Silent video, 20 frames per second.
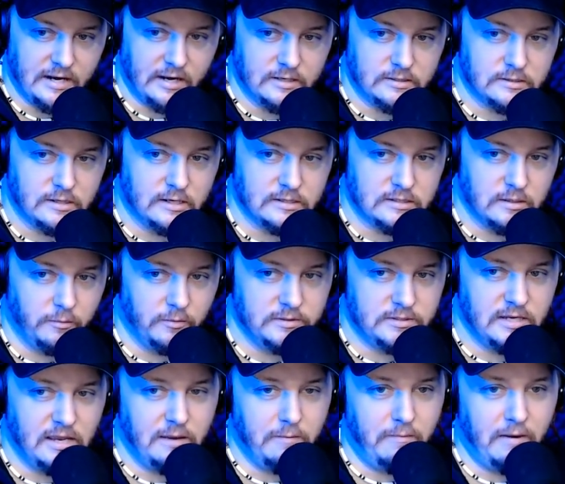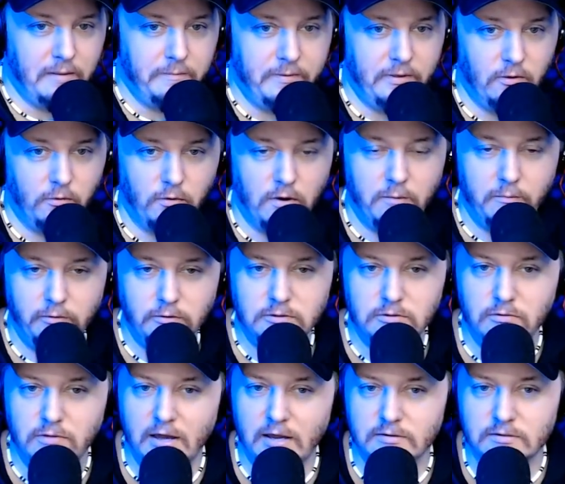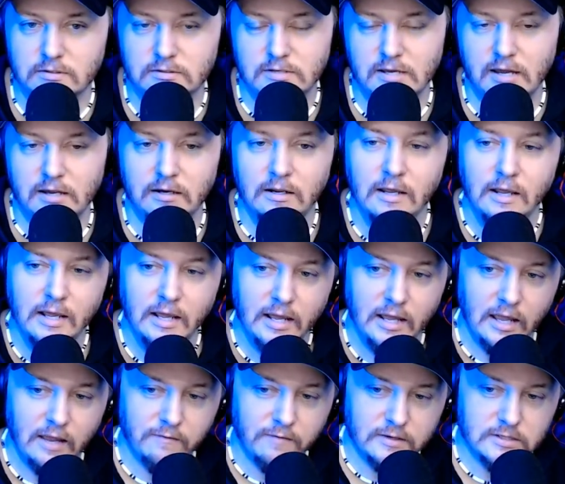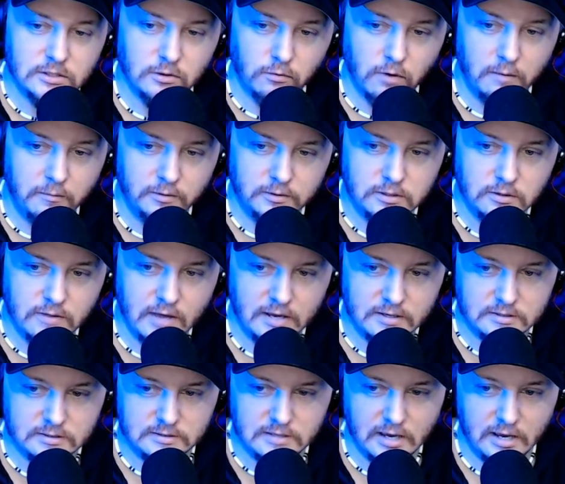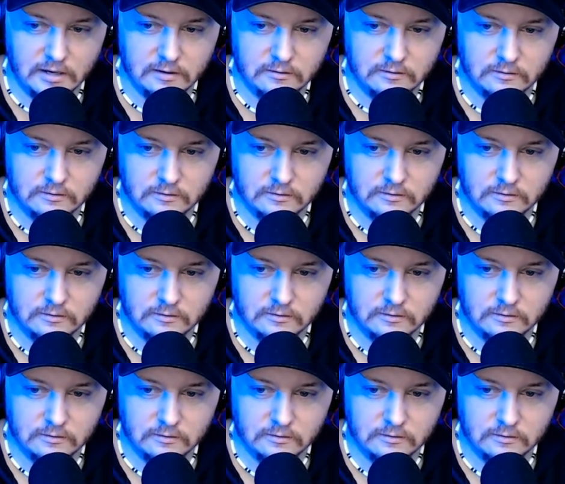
I saw someone say it might be the Rumble 2010. If it's the Rumble 2010,